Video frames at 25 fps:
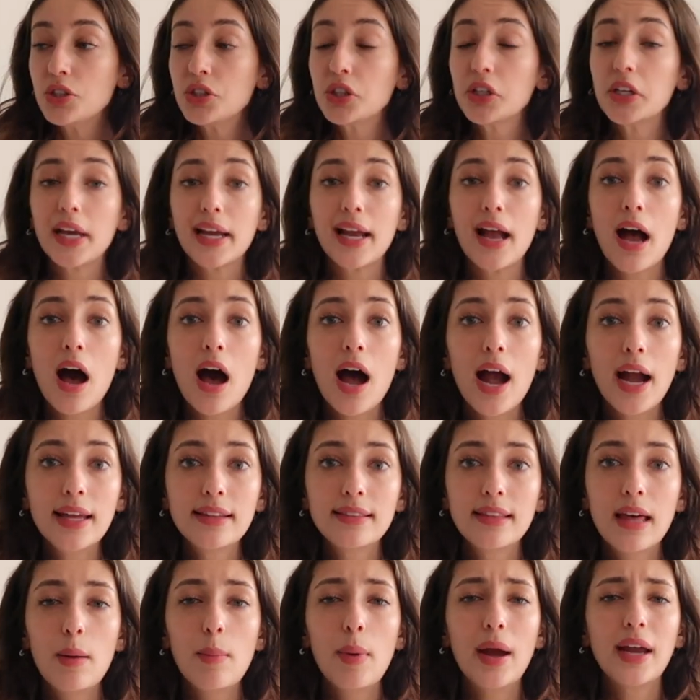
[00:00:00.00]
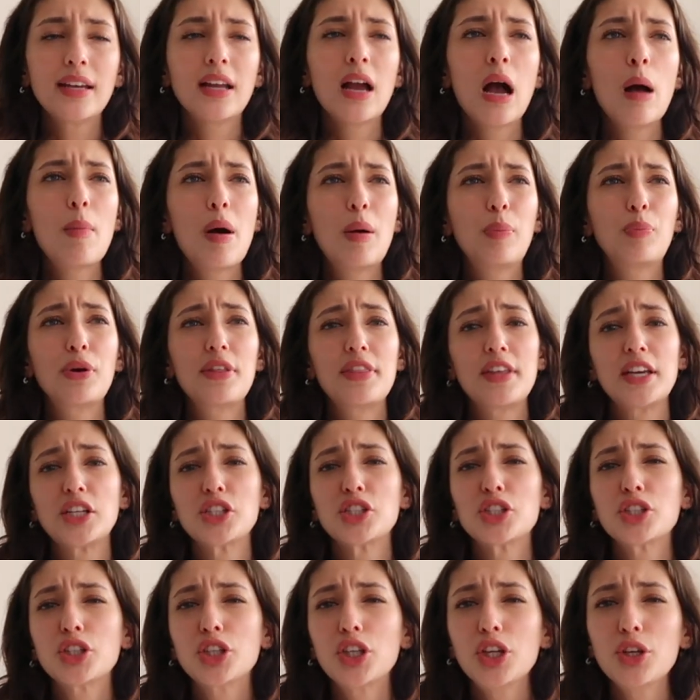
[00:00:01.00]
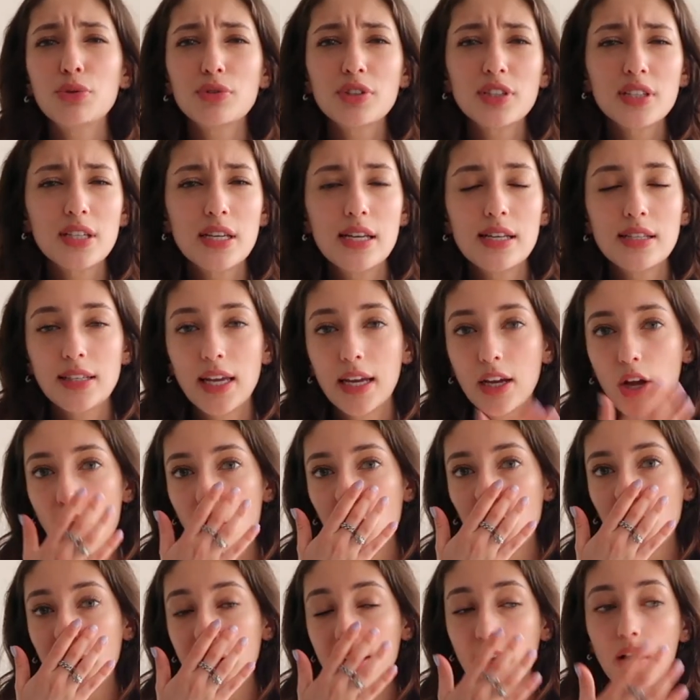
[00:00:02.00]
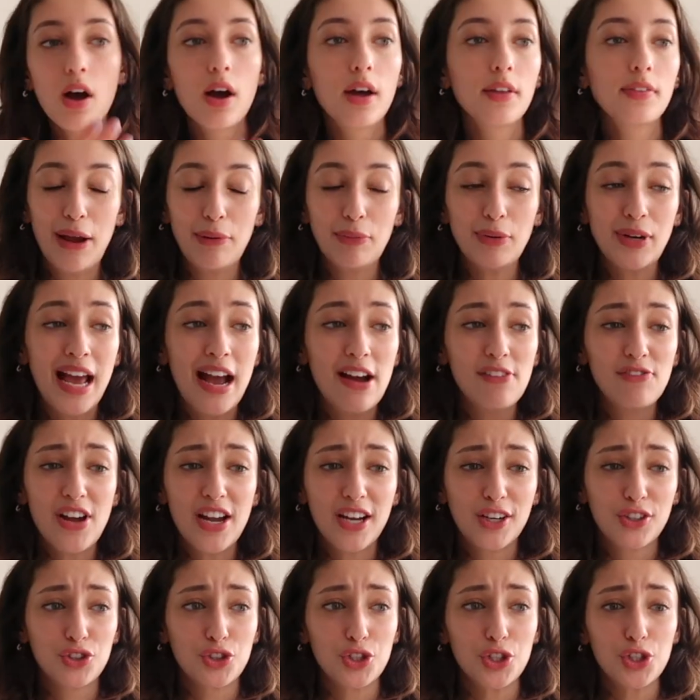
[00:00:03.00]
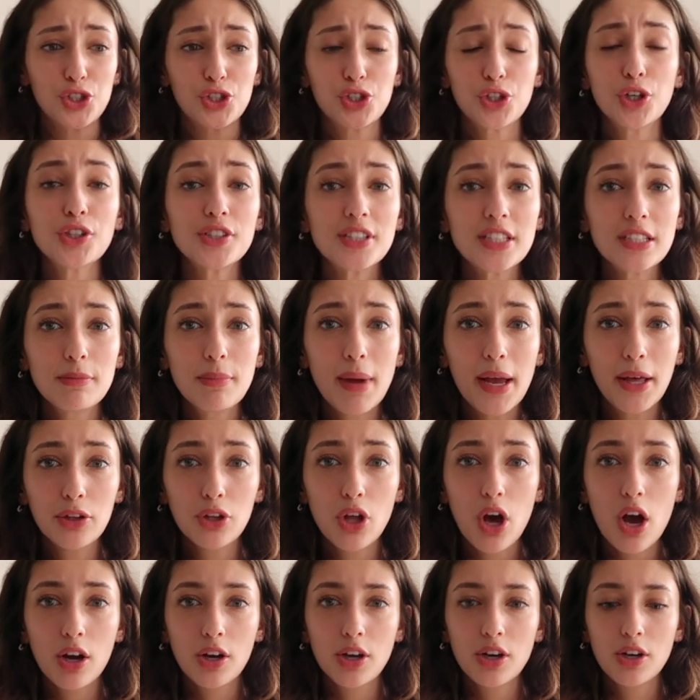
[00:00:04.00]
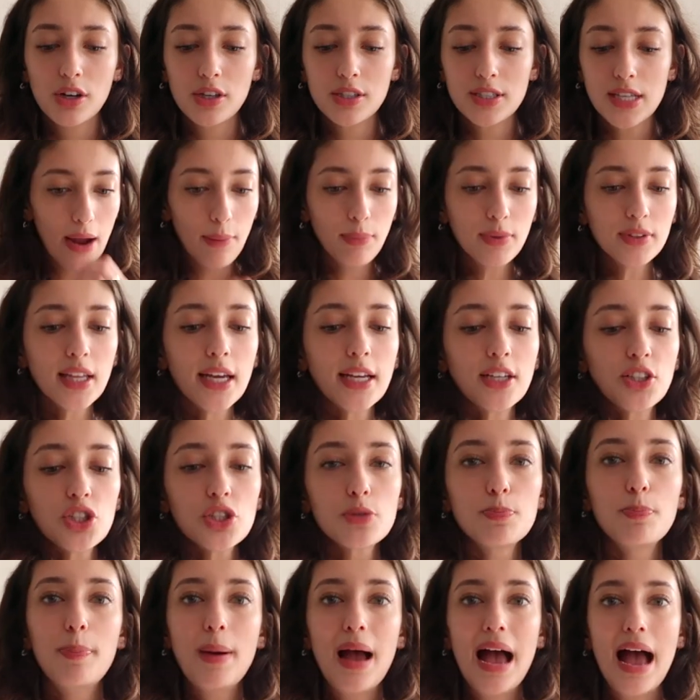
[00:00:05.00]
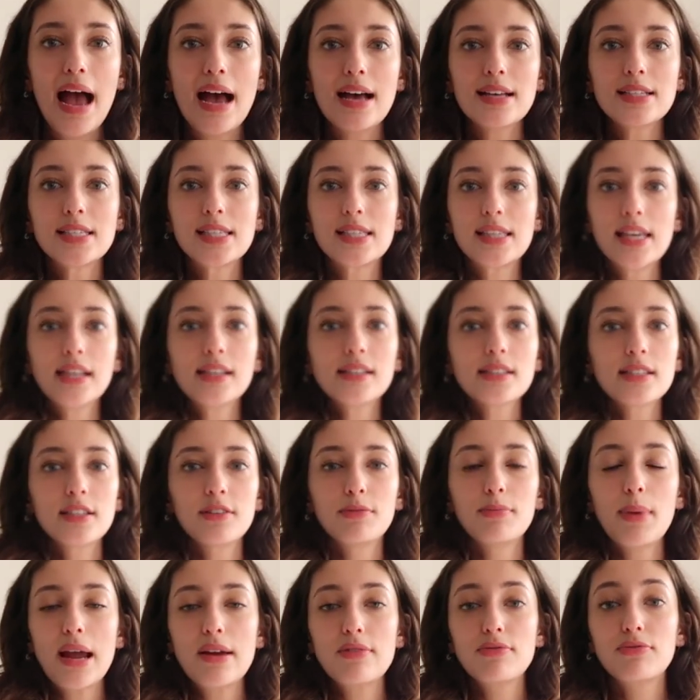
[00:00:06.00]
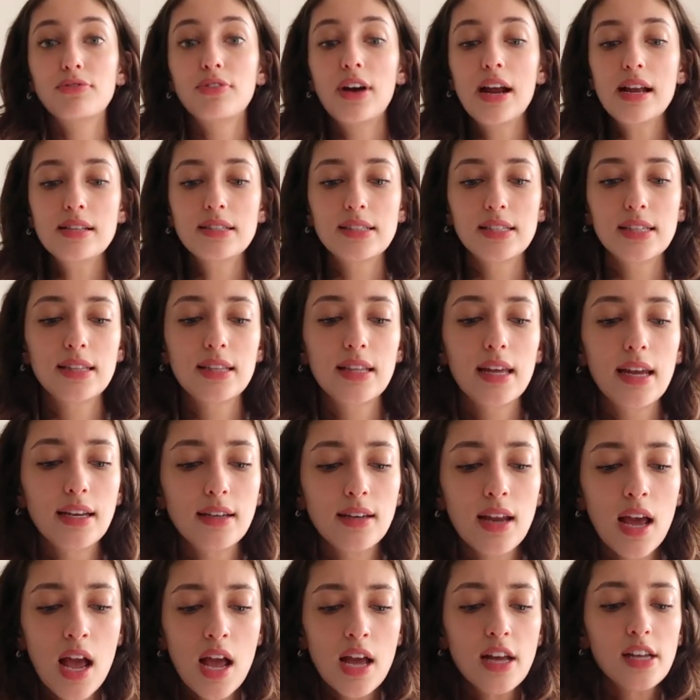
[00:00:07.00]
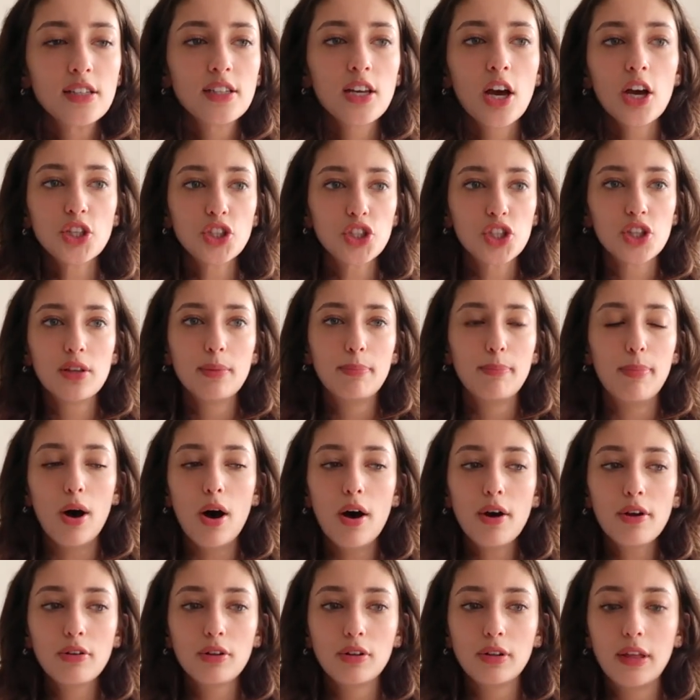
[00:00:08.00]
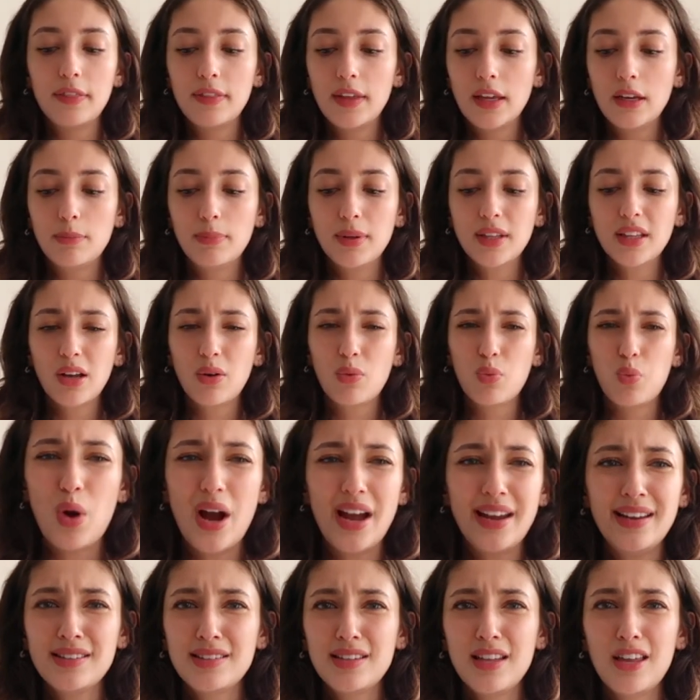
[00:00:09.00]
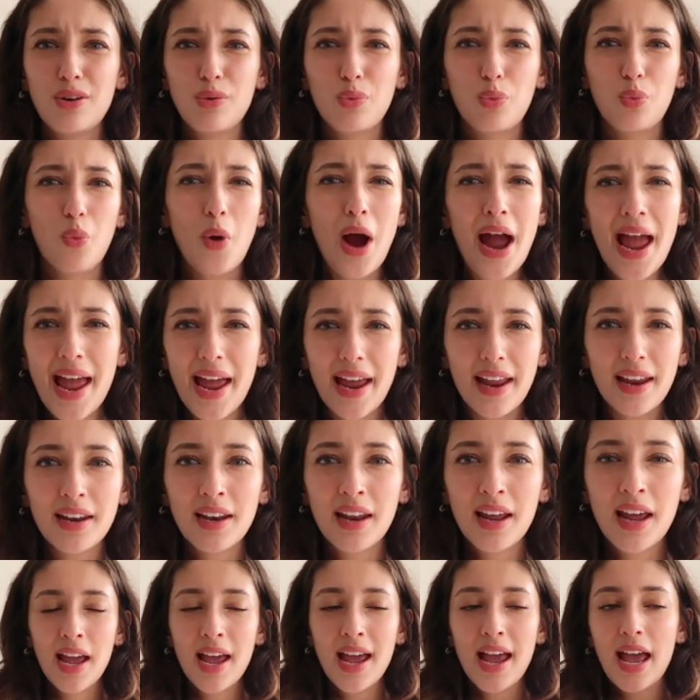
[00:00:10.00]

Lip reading: to like hide them. I'd come up with excuses like, oh my god, I would have extra shirts in my locker. I would like just pass things to my friends and they'd touch the bottle and they'd be like, why is it wet?